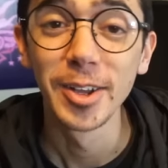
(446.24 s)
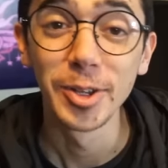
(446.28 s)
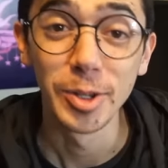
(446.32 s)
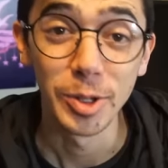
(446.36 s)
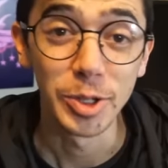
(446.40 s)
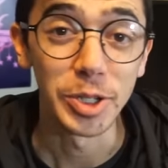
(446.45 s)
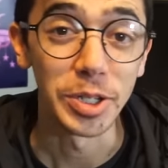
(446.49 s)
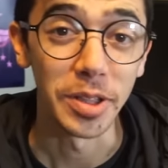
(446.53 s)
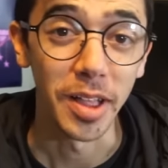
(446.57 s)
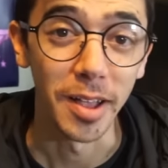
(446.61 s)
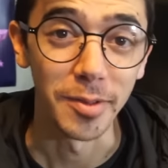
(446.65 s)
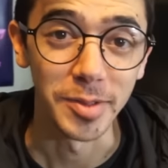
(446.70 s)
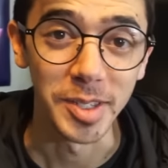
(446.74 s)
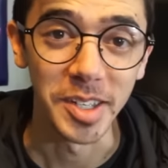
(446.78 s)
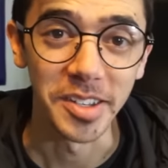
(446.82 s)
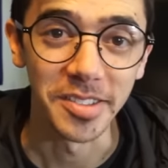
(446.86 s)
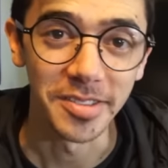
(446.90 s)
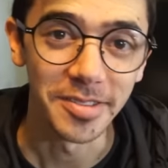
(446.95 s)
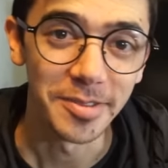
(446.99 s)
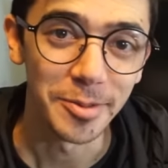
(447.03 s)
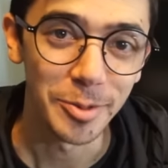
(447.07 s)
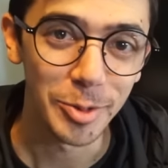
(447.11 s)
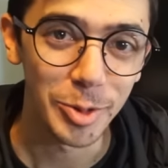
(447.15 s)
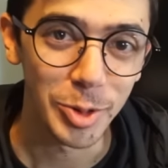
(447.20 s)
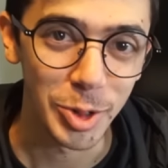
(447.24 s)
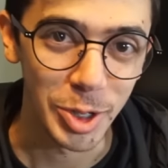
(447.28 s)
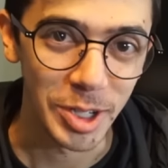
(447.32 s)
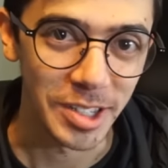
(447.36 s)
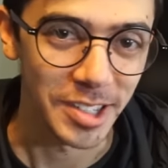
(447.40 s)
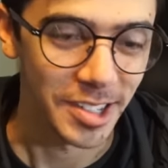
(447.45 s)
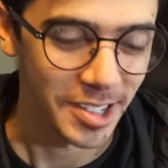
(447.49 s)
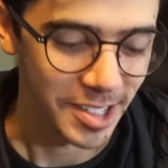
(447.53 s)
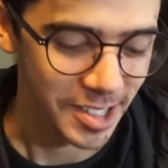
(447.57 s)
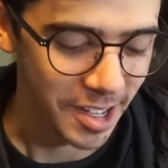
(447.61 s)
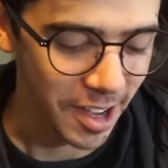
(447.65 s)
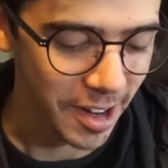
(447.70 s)
She loves it.
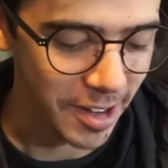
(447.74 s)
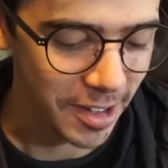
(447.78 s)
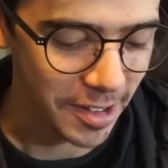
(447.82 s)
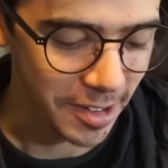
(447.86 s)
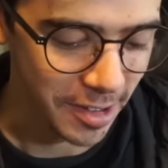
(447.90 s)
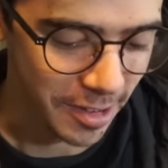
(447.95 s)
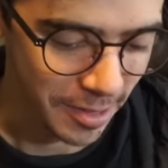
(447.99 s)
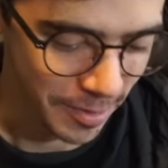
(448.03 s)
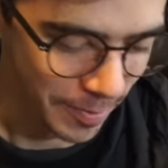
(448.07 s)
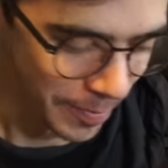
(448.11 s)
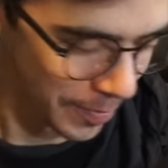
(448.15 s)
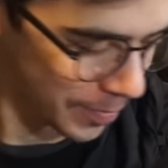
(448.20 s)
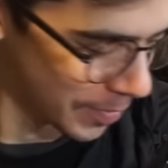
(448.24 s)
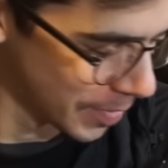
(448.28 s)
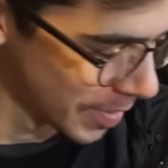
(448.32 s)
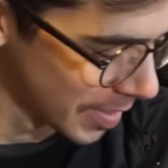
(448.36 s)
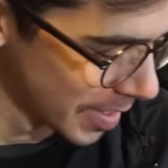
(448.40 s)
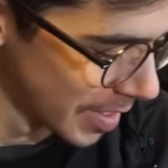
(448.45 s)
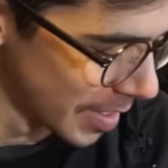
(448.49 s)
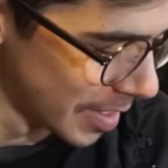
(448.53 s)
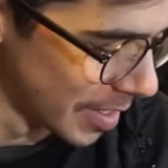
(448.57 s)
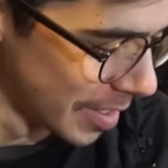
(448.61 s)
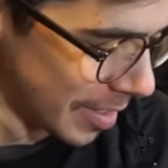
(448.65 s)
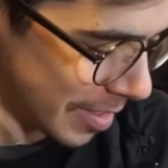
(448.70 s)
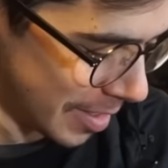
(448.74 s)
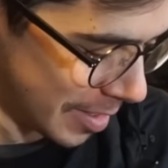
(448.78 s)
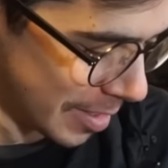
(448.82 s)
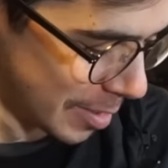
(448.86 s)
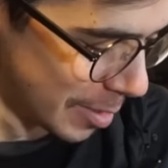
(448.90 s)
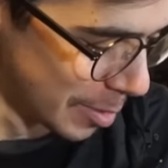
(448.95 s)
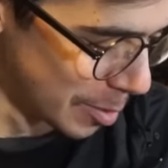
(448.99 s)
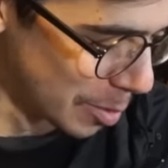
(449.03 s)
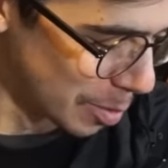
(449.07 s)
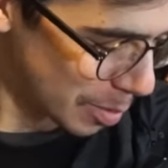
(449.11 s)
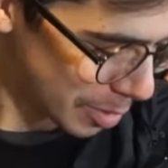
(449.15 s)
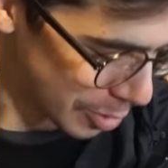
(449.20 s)
She's excited.
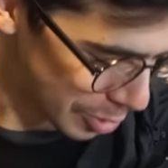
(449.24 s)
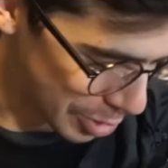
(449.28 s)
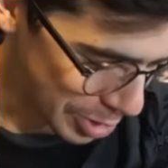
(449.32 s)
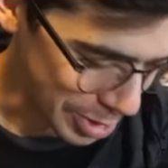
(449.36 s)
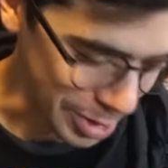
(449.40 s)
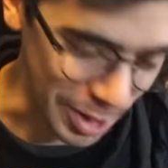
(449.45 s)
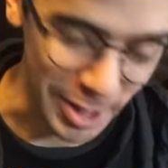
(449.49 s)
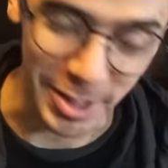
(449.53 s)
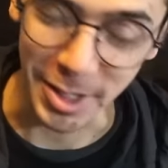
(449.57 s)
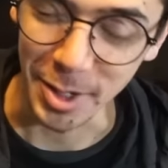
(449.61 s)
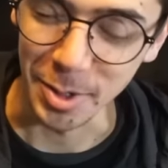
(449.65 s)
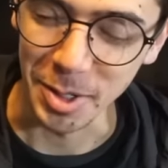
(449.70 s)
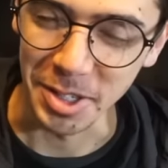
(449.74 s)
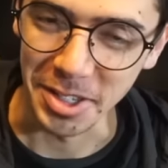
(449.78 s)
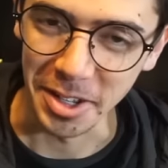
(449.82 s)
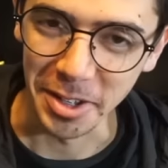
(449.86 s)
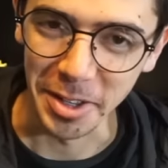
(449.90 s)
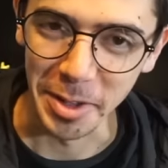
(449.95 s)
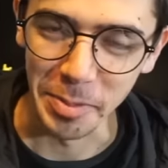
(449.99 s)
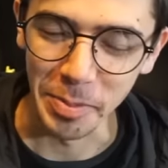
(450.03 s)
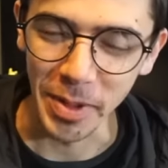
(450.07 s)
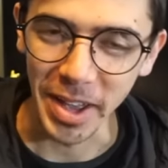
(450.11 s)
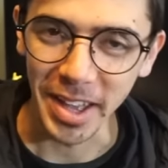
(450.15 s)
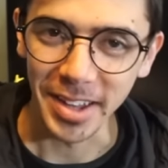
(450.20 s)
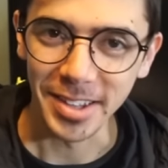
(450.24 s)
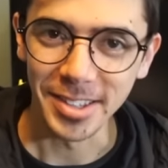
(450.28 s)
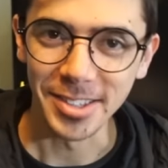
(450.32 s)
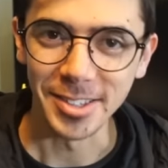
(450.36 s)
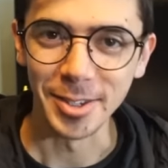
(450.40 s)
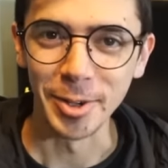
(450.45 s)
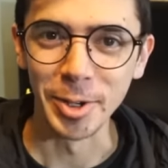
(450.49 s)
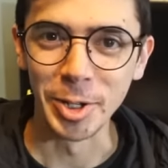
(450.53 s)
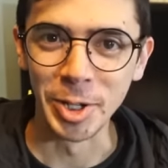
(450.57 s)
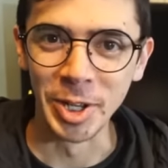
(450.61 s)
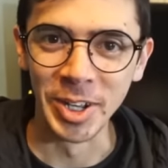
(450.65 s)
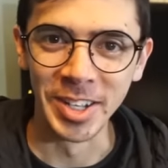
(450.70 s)
But she's also still in bed,
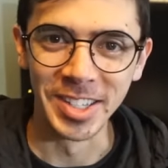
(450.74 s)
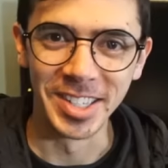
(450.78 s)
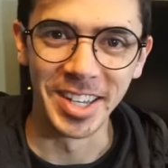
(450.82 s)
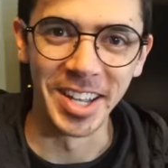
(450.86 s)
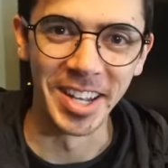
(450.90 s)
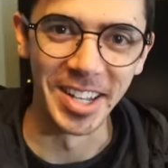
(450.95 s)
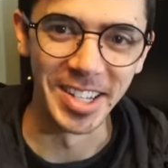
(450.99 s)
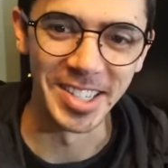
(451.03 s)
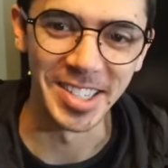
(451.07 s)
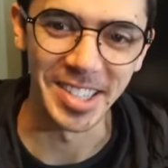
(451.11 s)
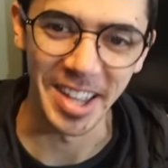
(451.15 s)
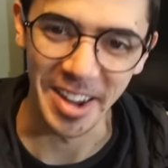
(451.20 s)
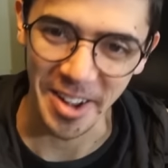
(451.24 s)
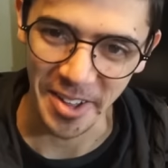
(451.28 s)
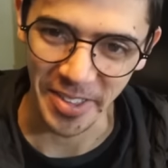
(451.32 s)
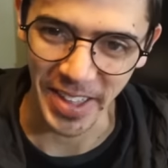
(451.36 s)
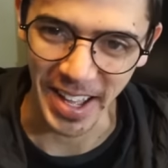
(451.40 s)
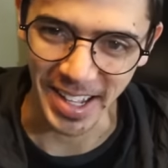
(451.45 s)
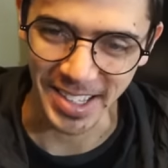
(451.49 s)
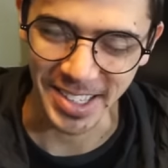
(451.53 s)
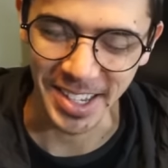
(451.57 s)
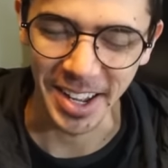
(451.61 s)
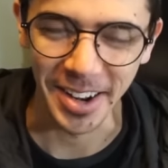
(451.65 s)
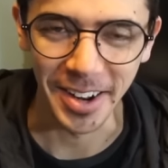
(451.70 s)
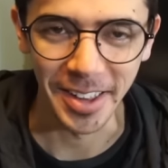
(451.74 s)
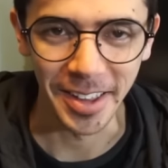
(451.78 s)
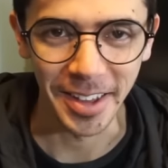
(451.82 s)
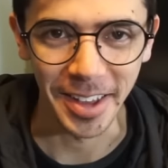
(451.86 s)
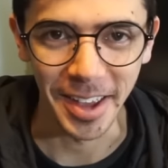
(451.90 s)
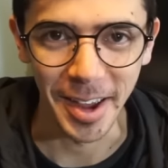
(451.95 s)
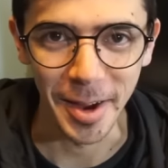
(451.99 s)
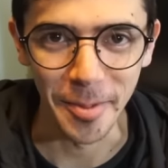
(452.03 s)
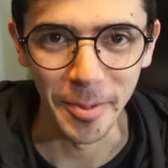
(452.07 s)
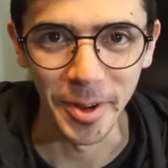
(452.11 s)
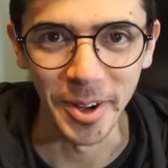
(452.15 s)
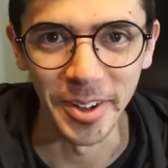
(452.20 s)
so she's gonna stay on that side of the
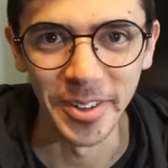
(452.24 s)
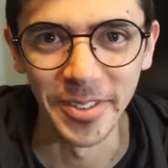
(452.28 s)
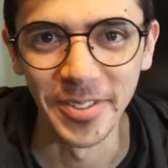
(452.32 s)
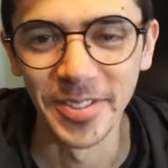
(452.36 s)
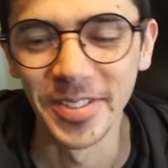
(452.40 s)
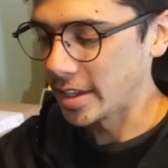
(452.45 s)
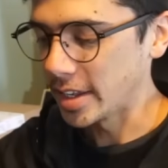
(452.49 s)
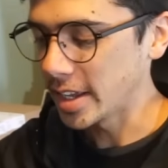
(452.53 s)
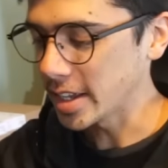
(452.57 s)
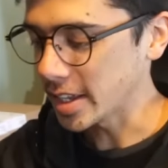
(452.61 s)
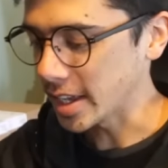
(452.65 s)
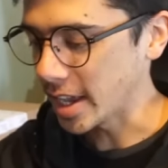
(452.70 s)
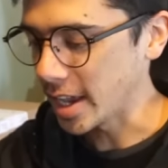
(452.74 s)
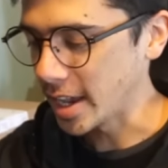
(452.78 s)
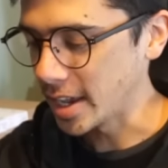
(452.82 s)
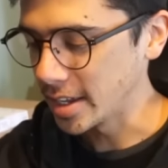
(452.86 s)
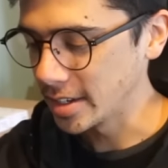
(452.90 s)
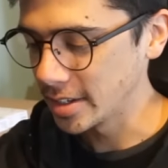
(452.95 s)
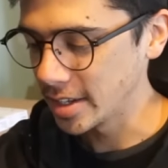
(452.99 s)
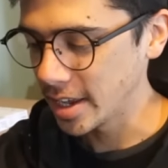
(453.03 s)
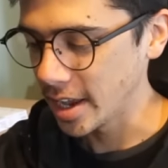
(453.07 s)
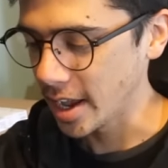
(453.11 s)
camera. Nick and